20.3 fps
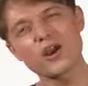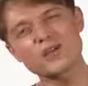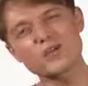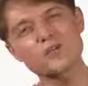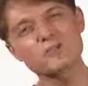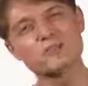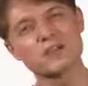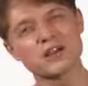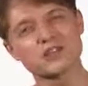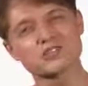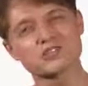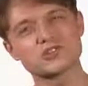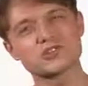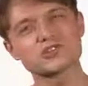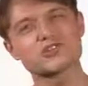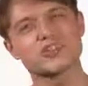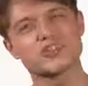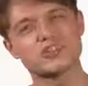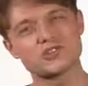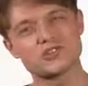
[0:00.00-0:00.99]
Are there
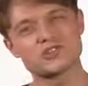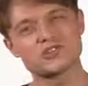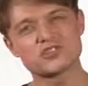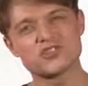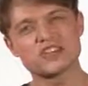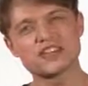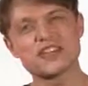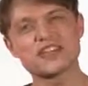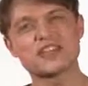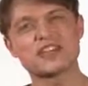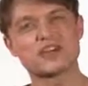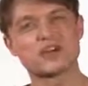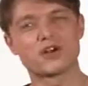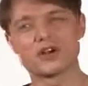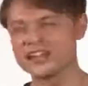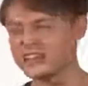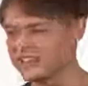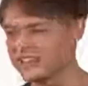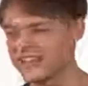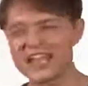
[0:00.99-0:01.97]
muscles in your singing that
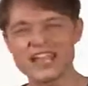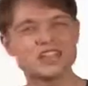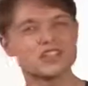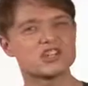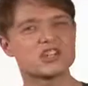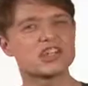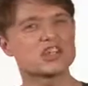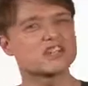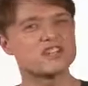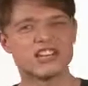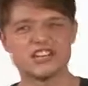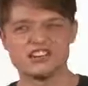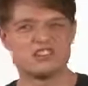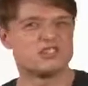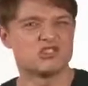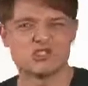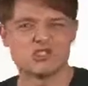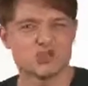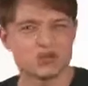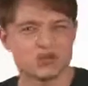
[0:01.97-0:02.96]
are engaging that
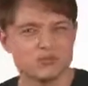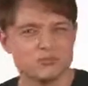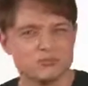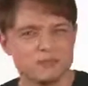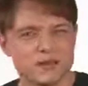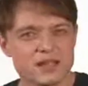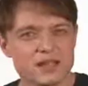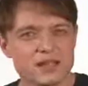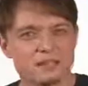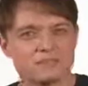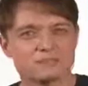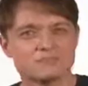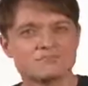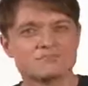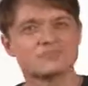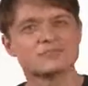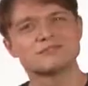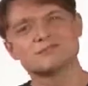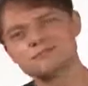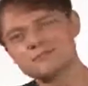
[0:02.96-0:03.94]
shouldn't be?
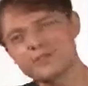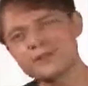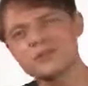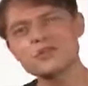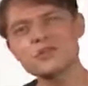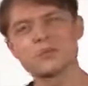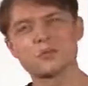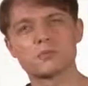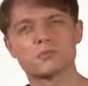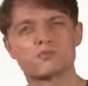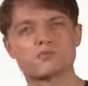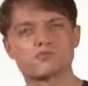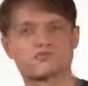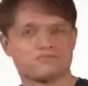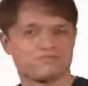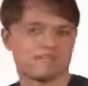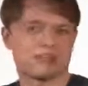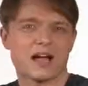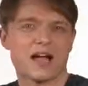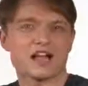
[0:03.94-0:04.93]
Maybe your
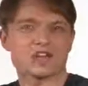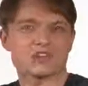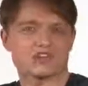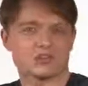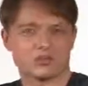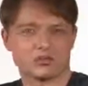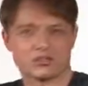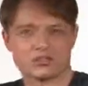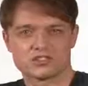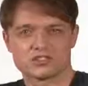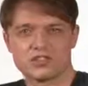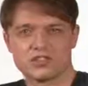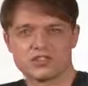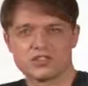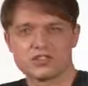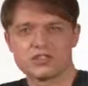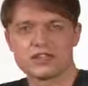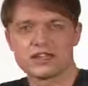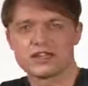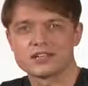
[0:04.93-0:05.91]
posture looks like
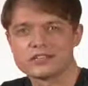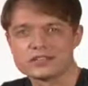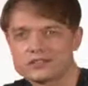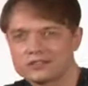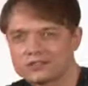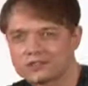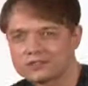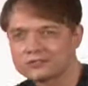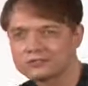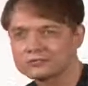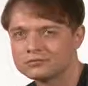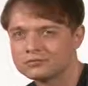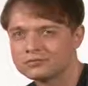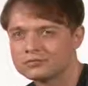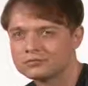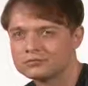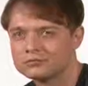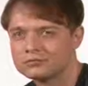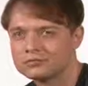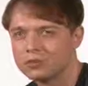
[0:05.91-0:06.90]
this.
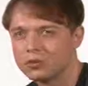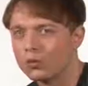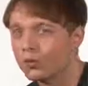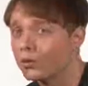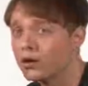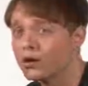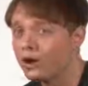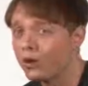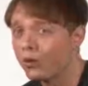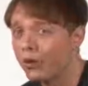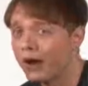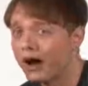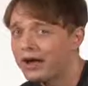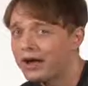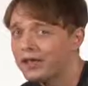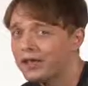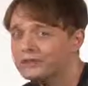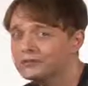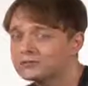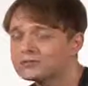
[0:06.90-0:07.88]
We don't
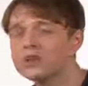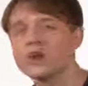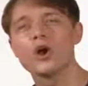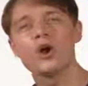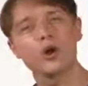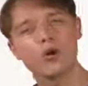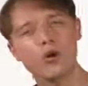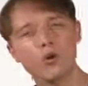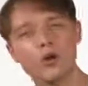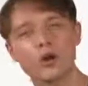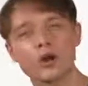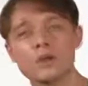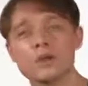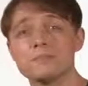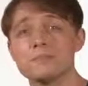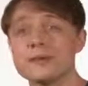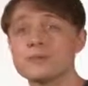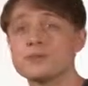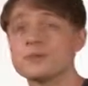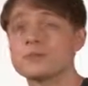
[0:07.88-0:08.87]
want it. Or
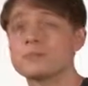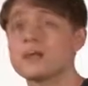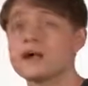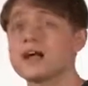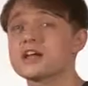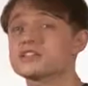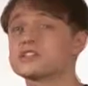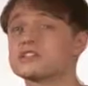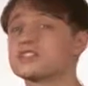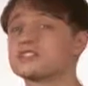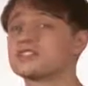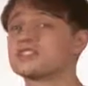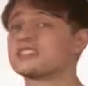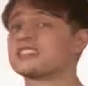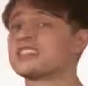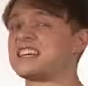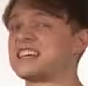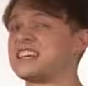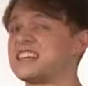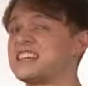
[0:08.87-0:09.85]
maybe your posture
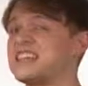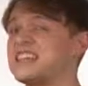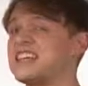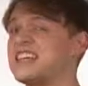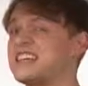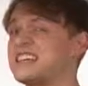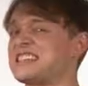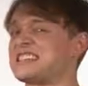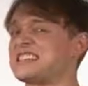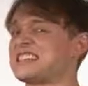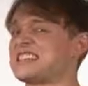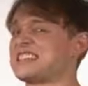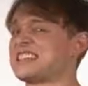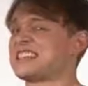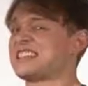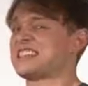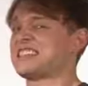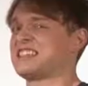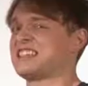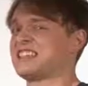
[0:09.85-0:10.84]
looks like this.
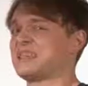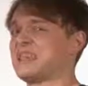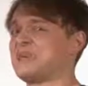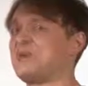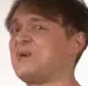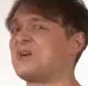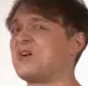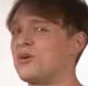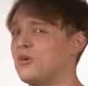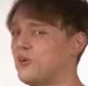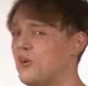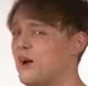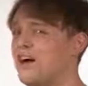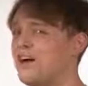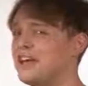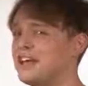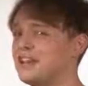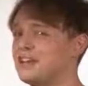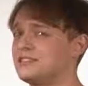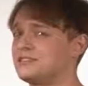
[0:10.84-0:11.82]
We don't
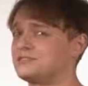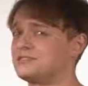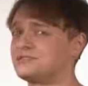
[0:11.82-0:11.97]
want it.